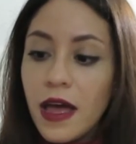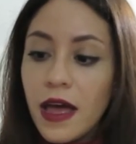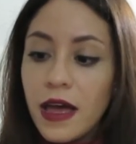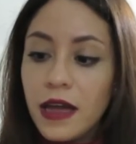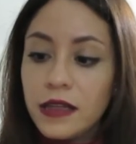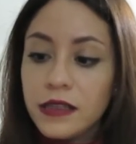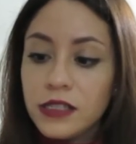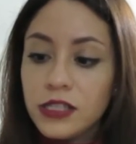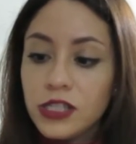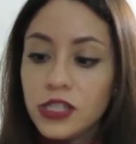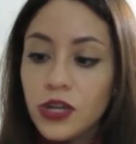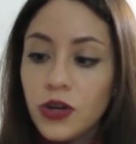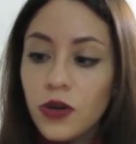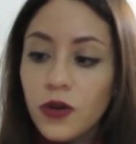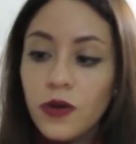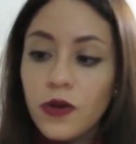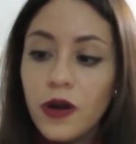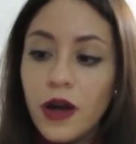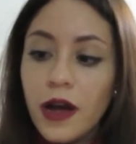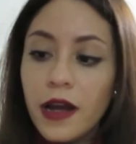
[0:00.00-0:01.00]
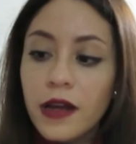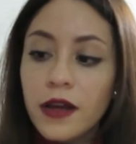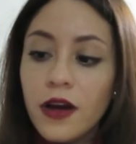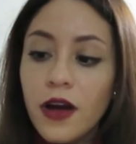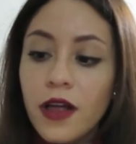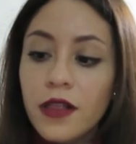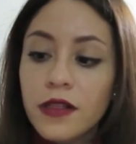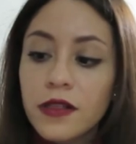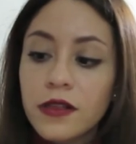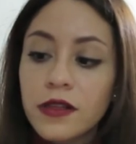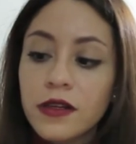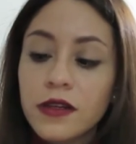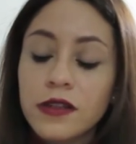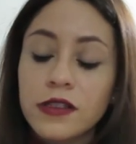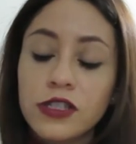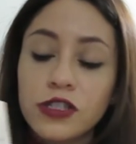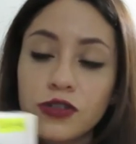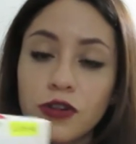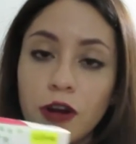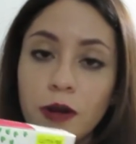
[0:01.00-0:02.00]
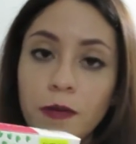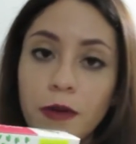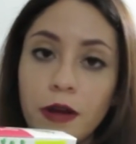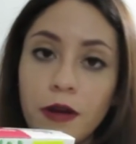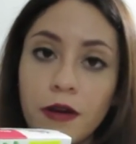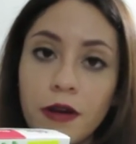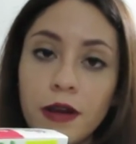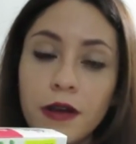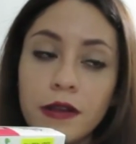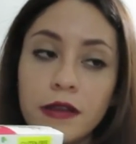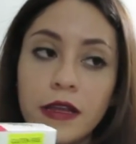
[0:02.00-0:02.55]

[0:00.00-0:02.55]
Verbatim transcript: And so I got the strawberry.